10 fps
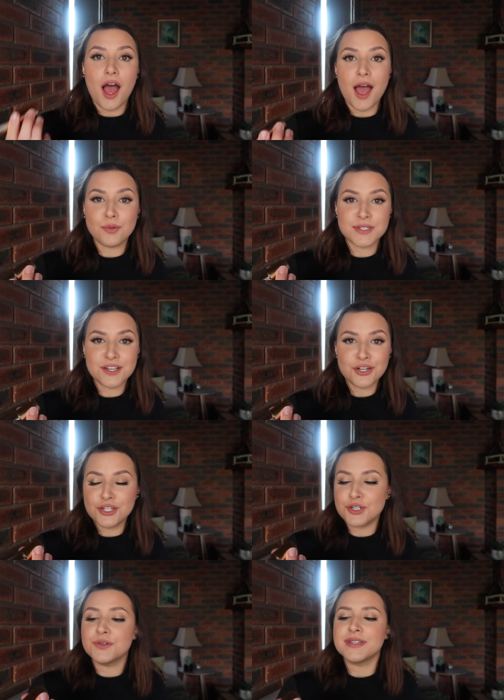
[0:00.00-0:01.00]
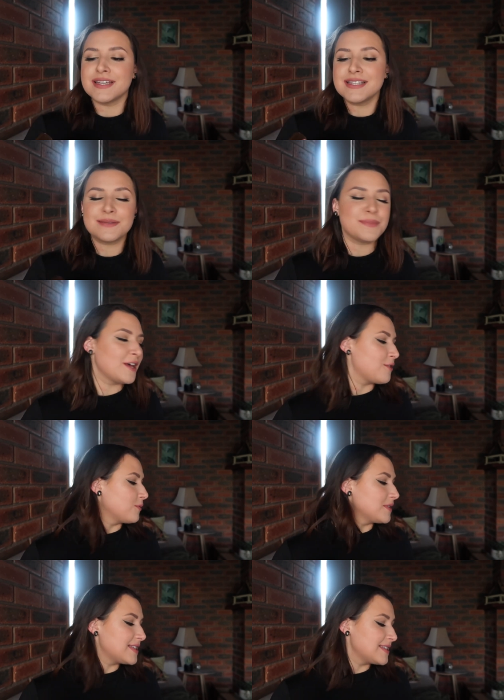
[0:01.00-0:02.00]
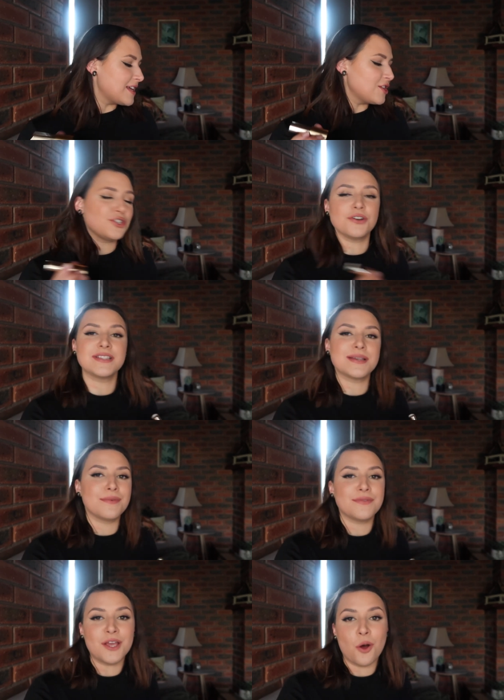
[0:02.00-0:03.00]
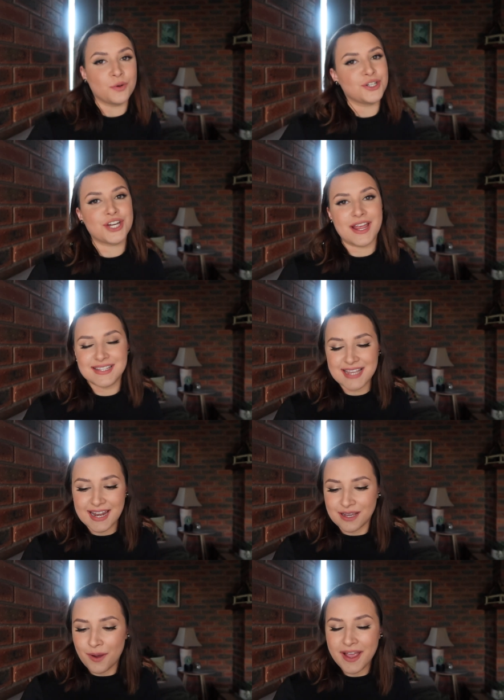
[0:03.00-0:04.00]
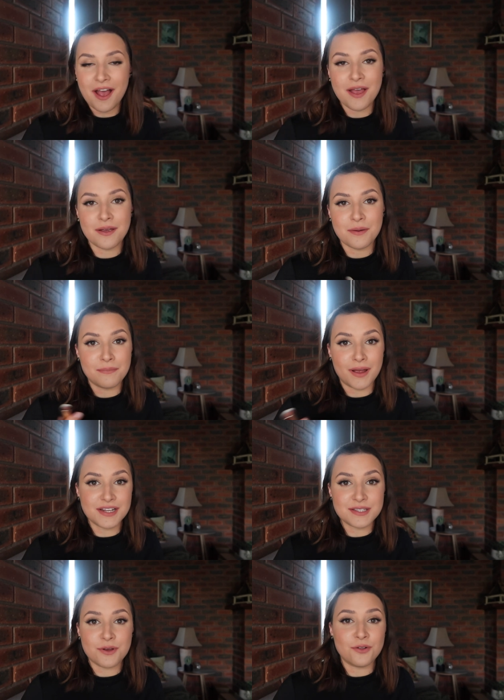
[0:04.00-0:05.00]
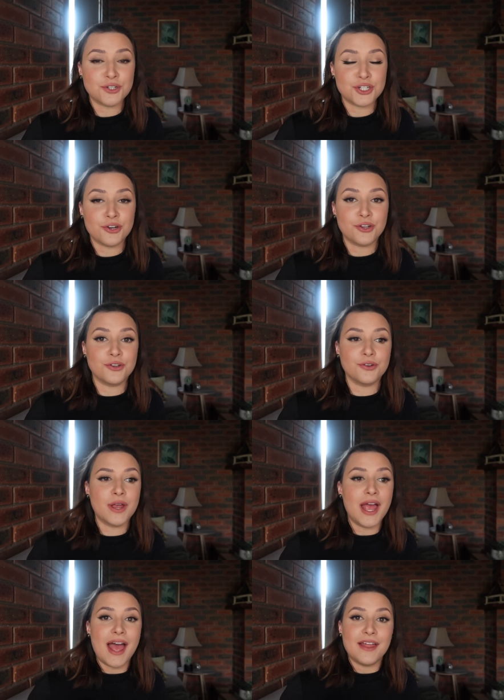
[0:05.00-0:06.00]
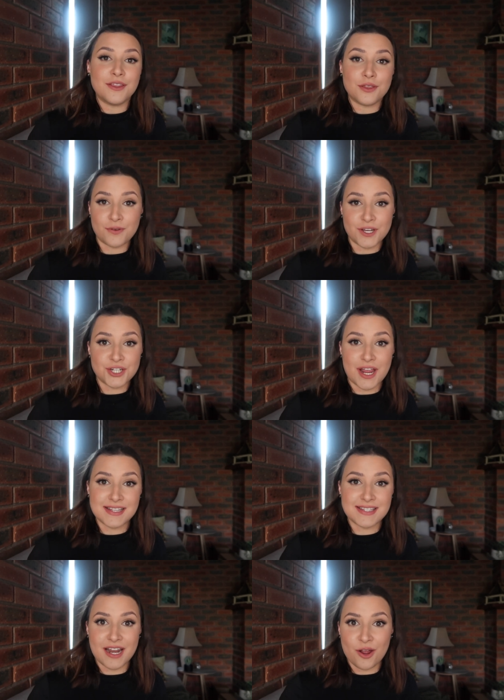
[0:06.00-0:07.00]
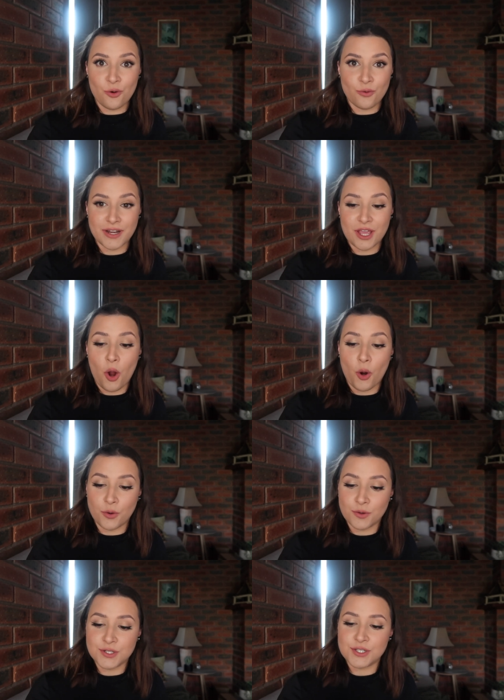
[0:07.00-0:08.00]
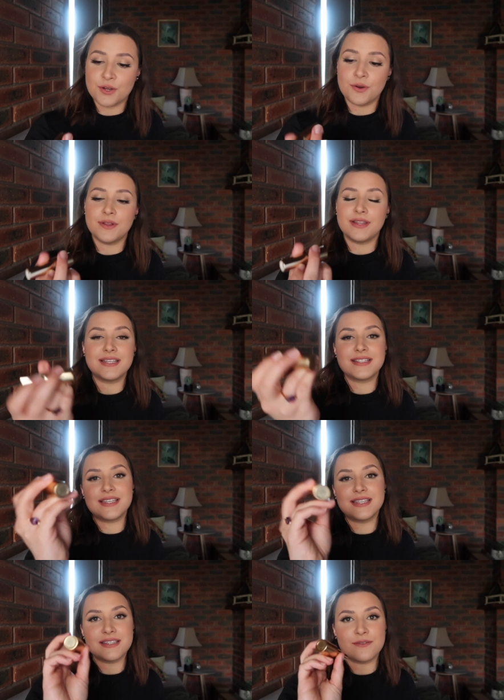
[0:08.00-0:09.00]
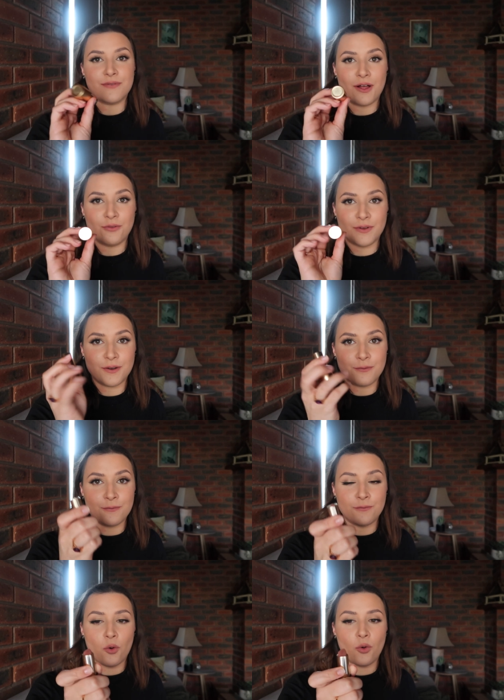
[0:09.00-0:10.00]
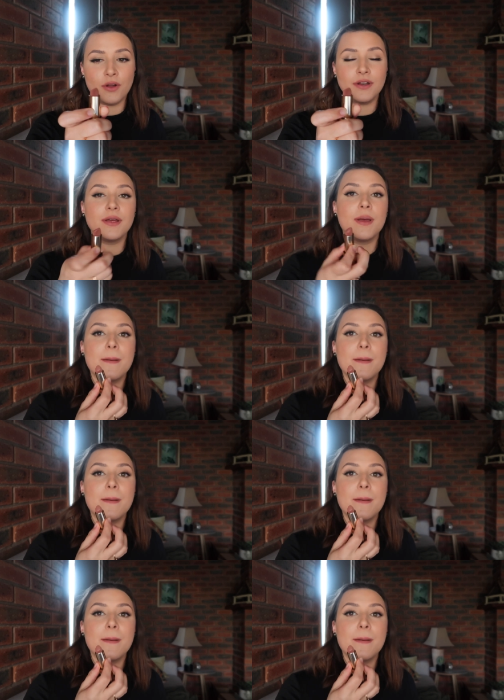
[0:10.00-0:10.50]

I wasn't going to do this, but I thought since I showed some of the older shades anyway, I might as well show you the 3 shades that I already owned. So this is Velvet Fawn.